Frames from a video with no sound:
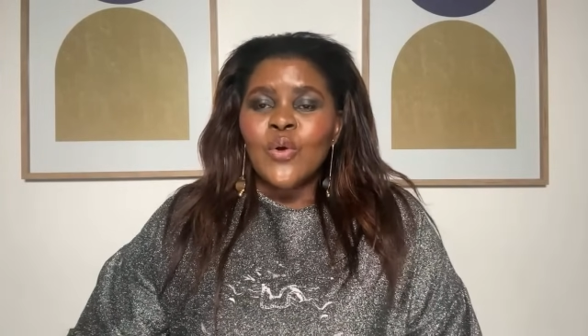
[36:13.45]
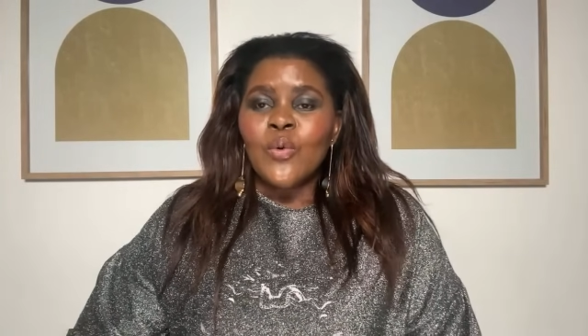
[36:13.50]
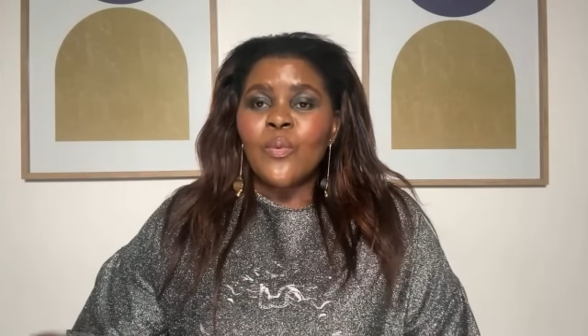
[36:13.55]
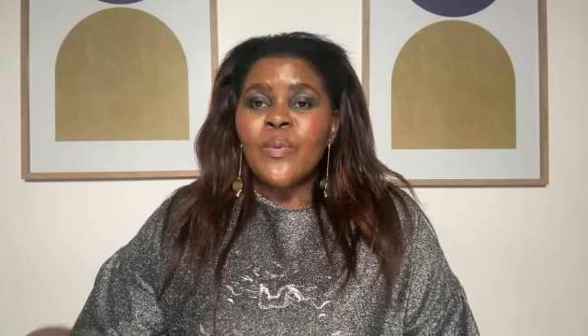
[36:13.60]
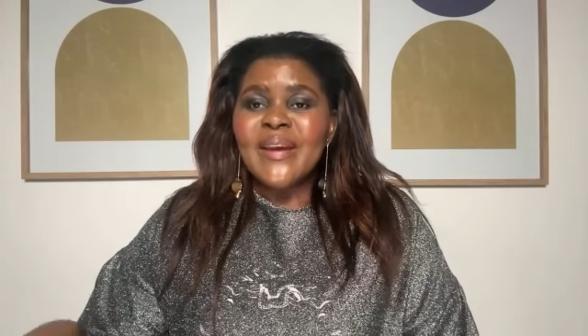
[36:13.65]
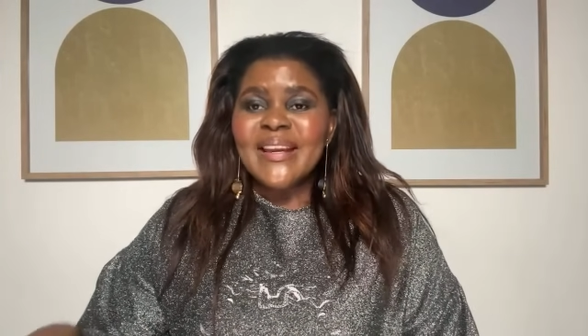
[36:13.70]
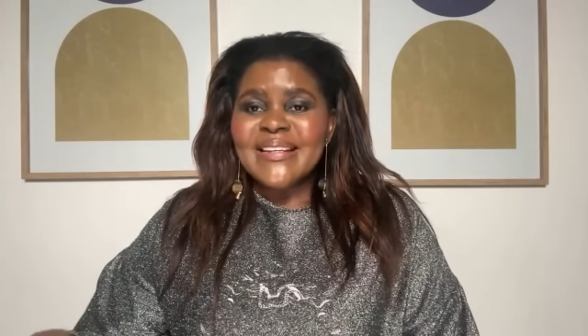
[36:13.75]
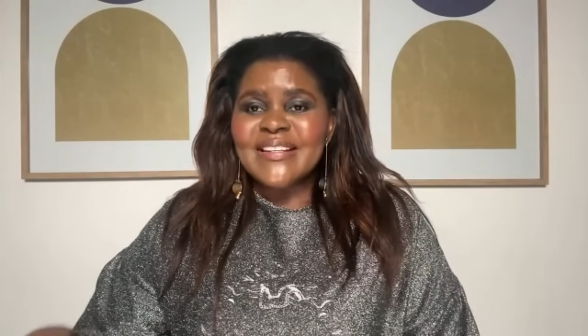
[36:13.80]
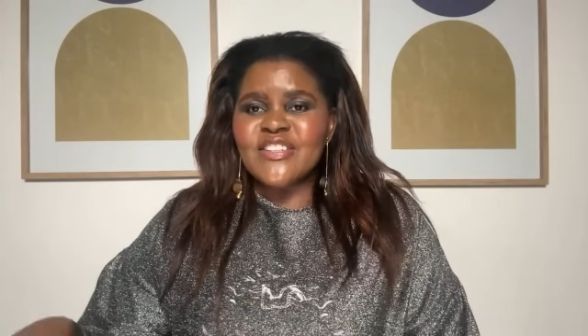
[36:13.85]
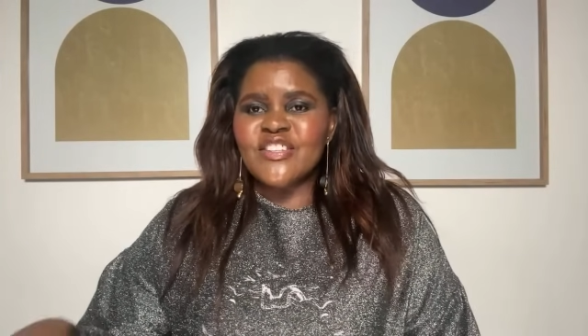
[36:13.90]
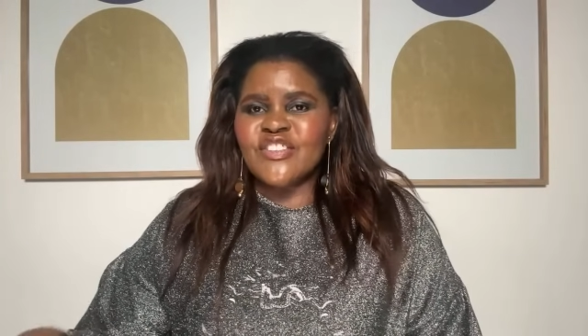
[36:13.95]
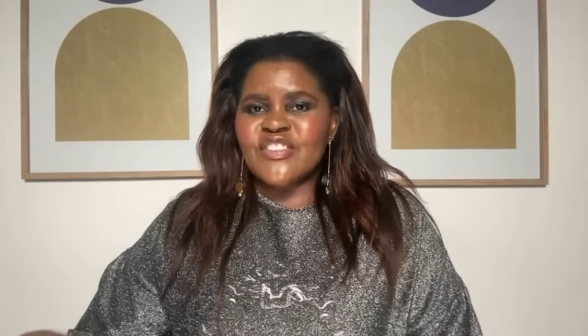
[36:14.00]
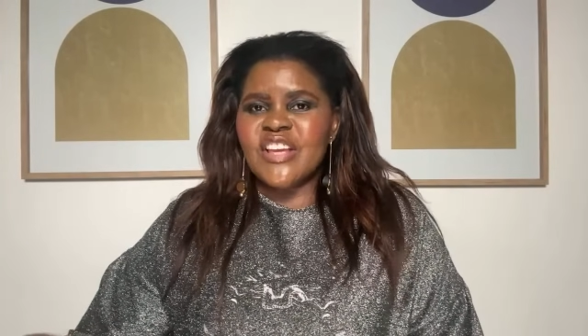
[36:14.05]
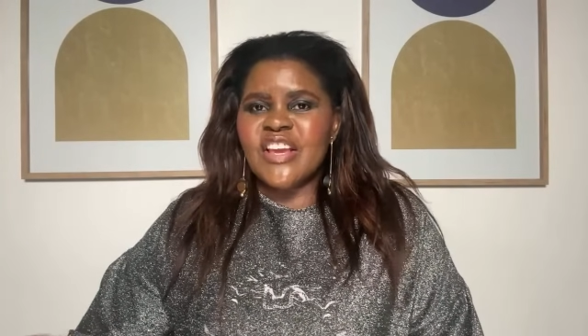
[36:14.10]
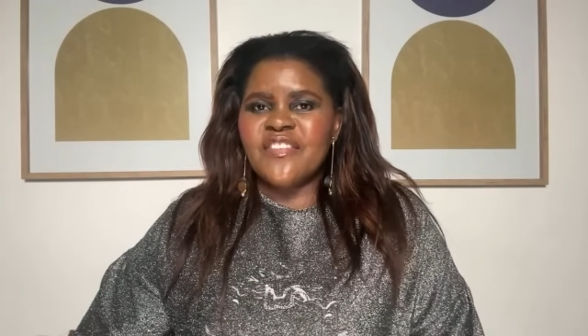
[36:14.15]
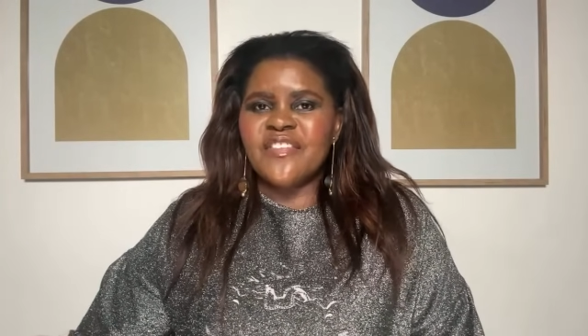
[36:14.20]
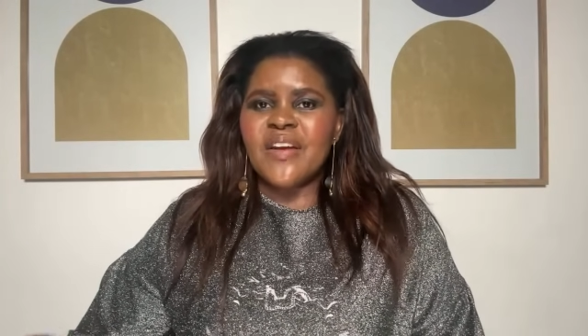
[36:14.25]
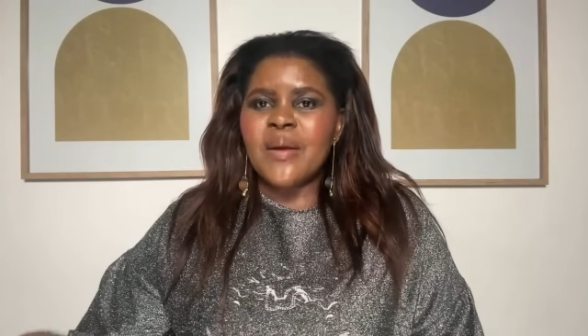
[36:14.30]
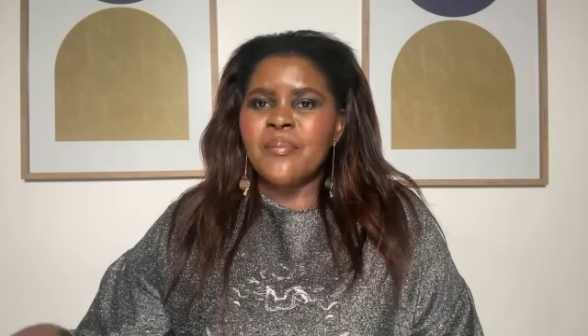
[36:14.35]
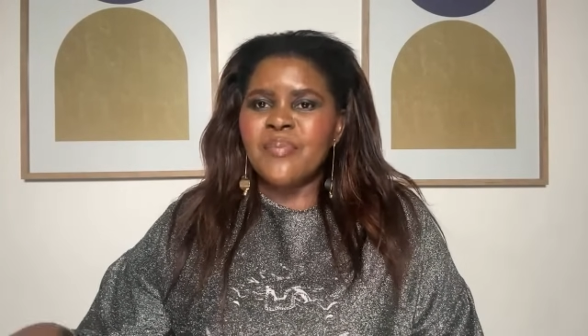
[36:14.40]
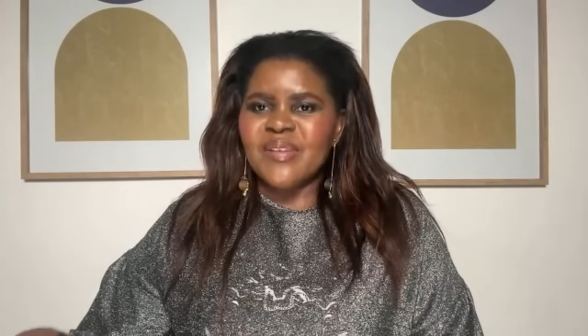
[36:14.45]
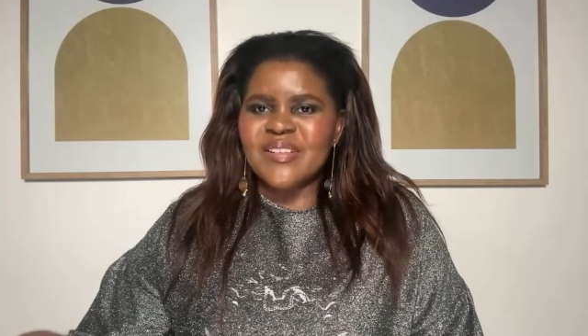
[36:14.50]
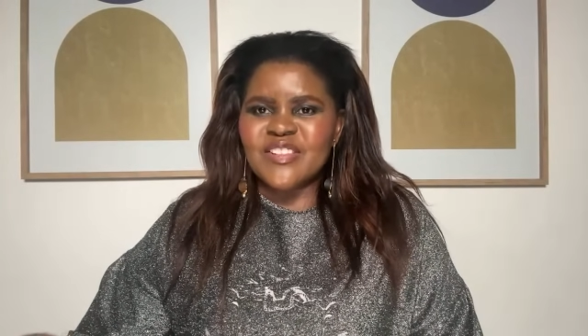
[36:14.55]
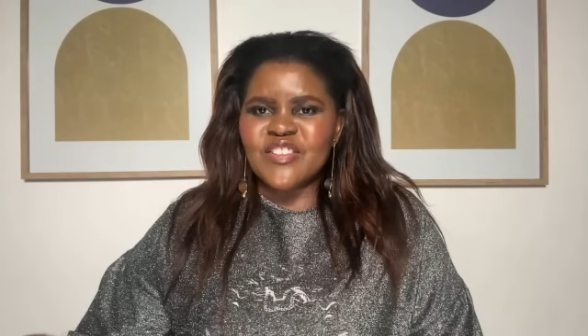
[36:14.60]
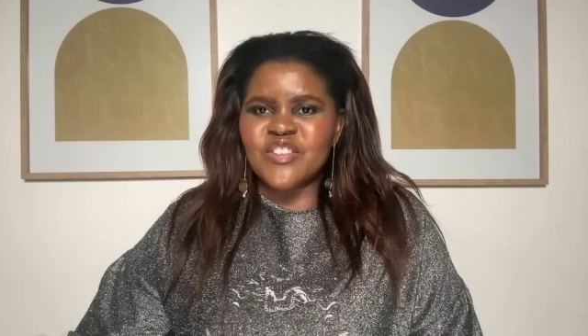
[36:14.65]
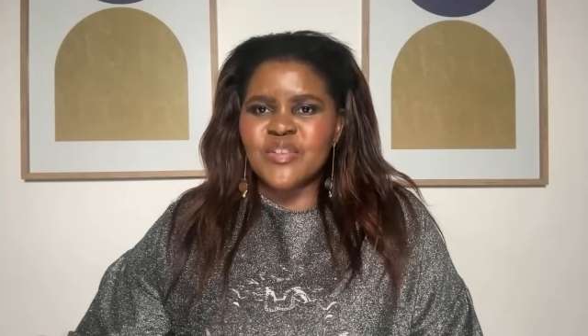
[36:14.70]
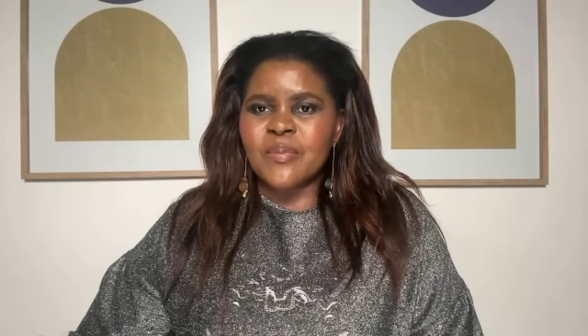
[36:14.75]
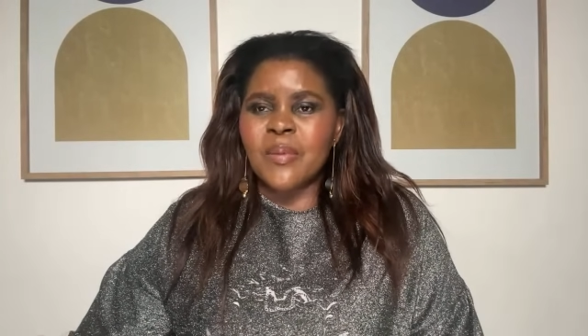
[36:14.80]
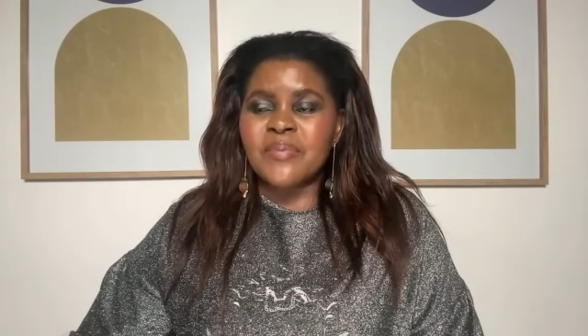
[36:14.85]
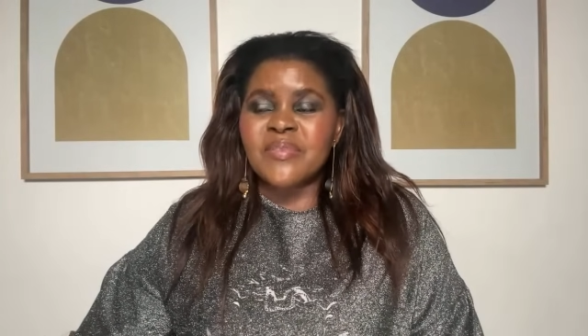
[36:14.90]
we deserve a better
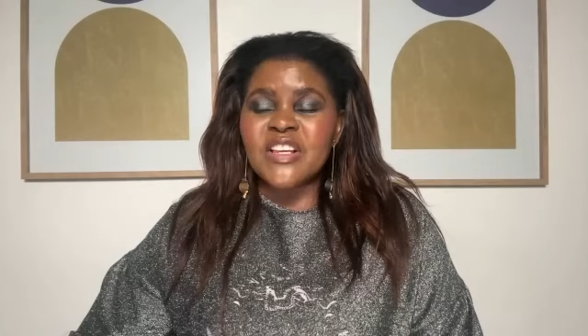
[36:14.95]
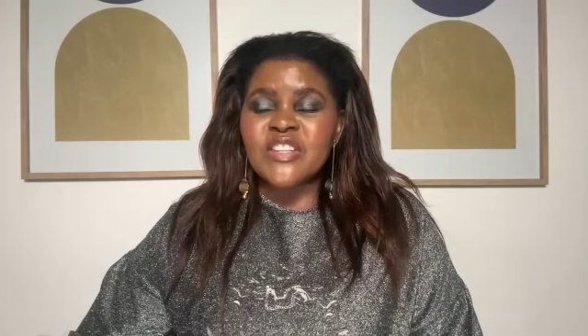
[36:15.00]
Zimbabwe.